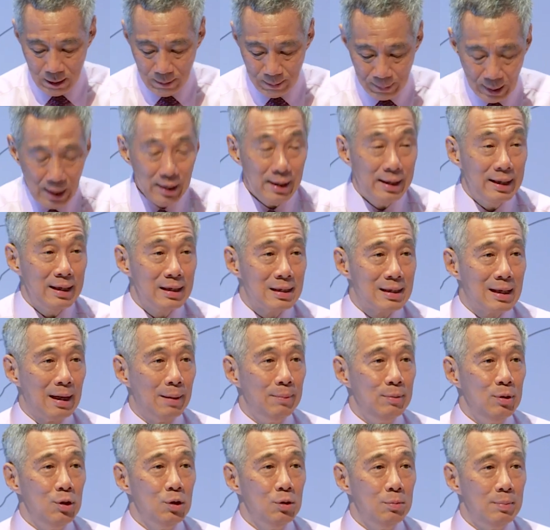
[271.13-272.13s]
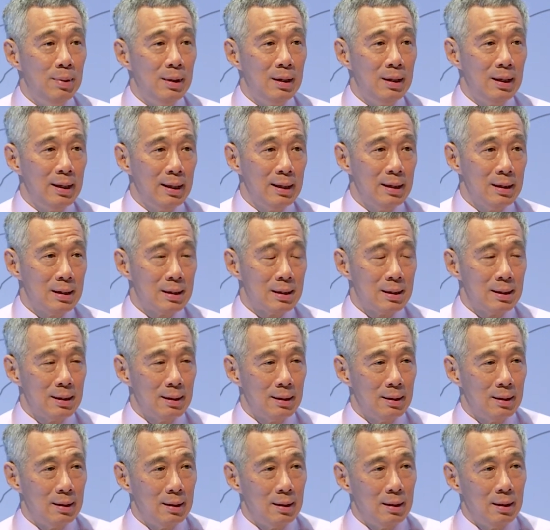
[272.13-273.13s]
building some new buildings,
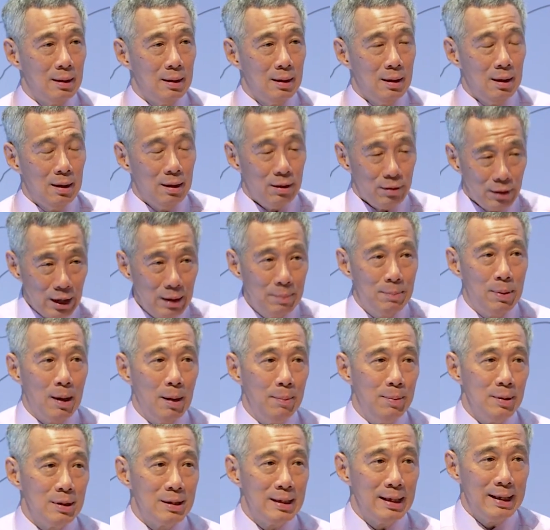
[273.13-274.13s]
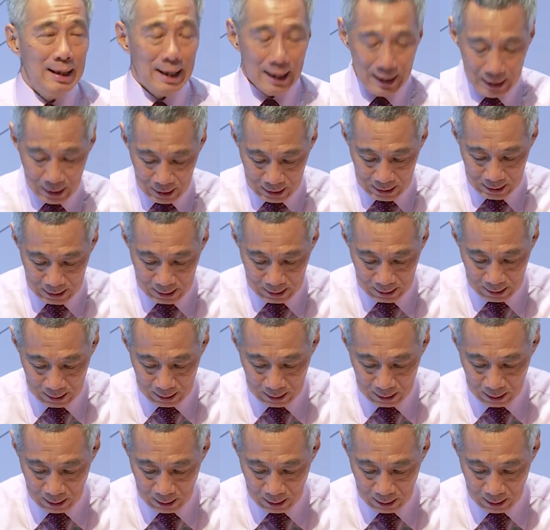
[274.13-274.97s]
repurposing others.